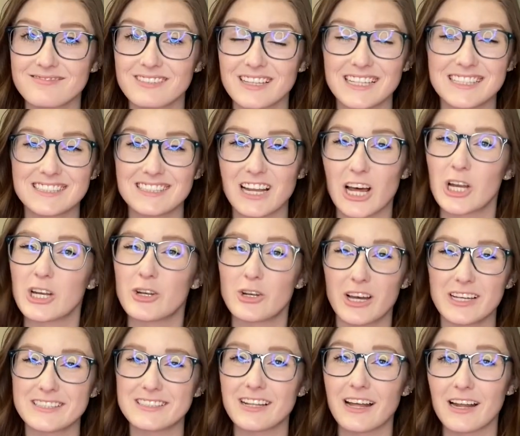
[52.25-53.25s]
It's not
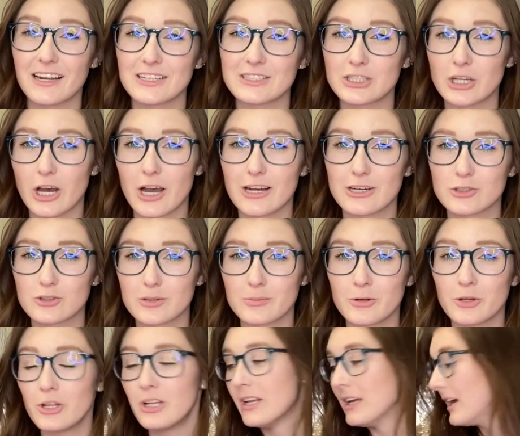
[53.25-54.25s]
a dog
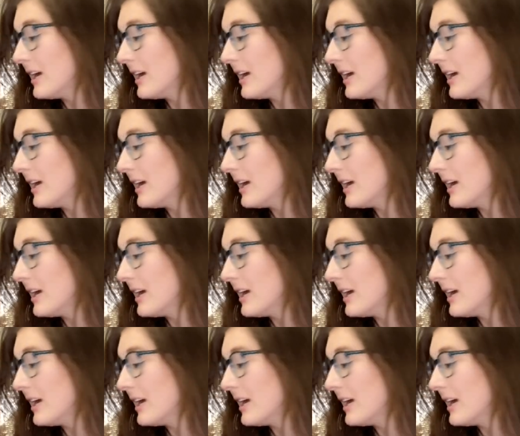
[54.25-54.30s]
Dremel.